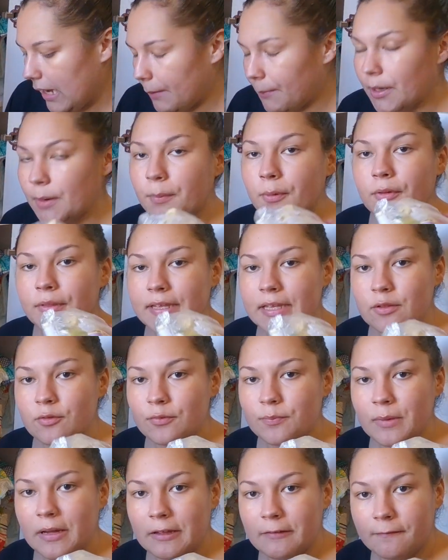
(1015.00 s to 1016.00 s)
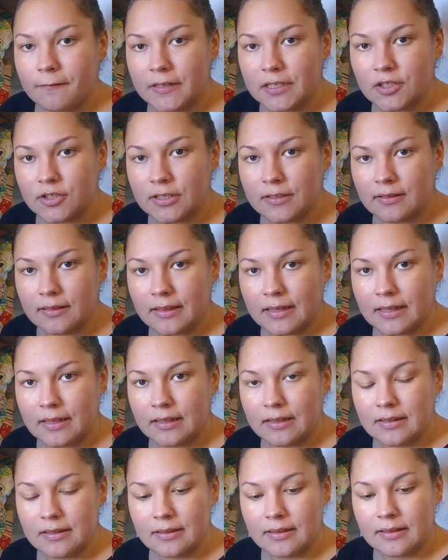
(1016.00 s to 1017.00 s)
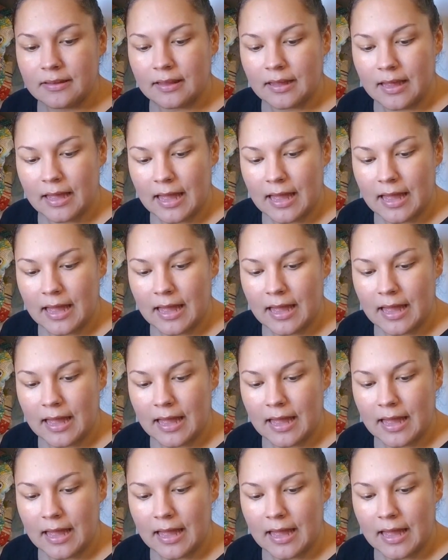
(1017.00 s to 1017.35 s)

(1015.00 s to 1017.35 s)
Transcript: I'm going to put these with my finishing things,